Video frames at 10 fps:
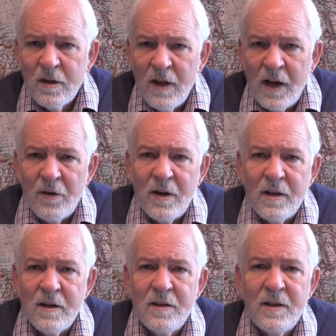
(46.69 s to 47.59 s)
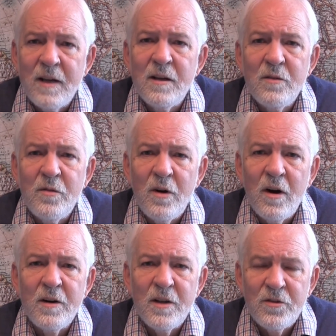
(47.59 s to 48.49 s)
that are intended for
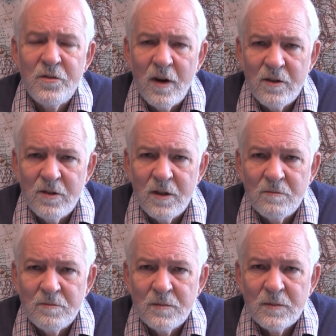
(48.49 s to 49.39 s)
our destruction.